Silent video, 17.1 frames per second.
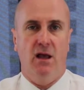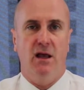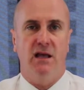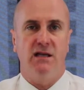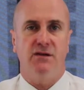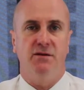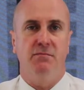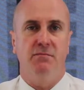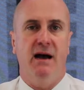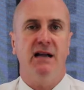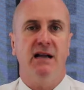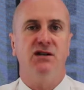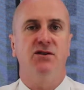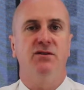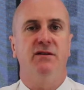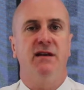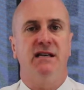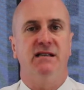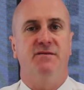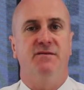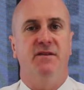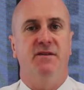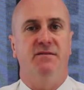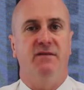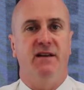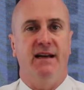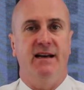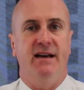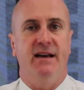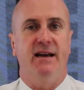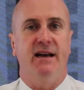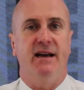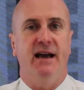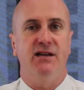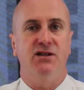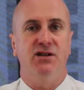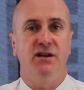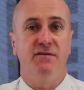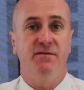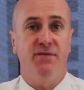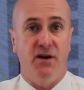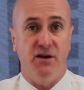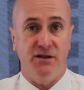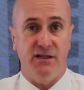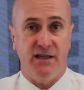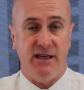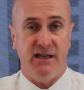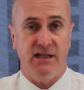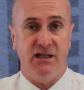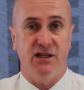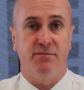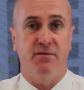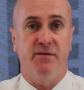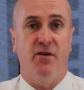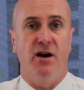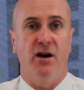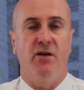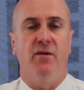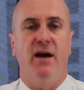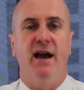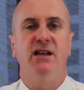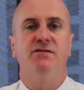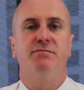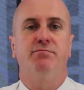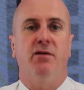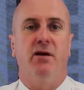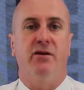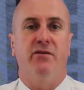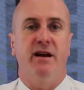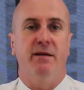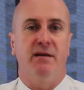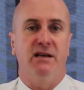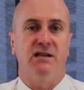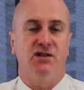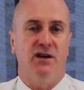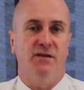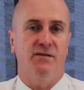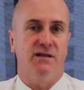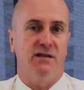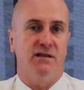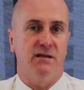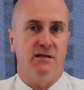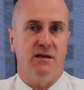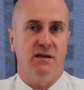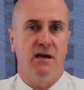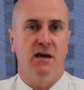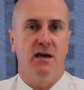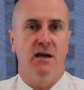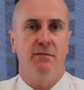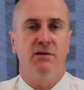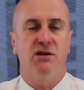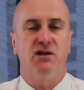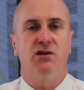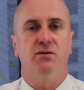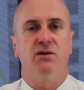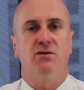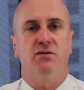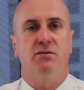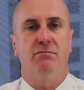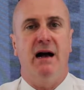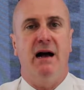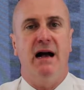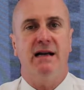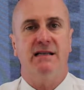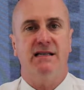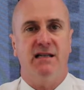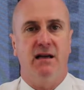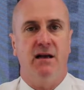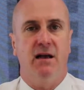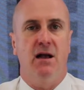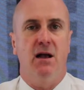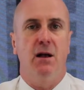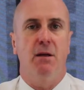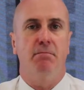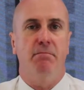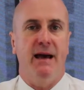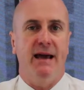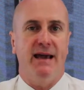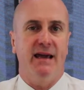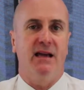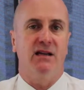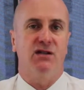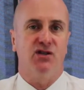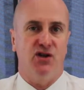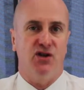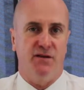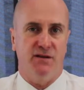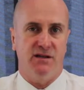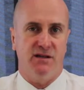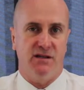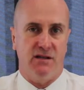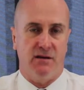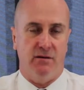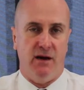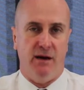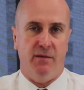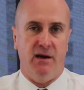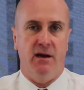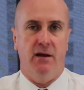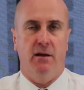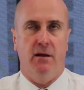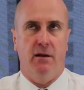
So in March 2015, it engaged Infosys to provide a range of programming services pursuant to a Master Banking Services Agreement,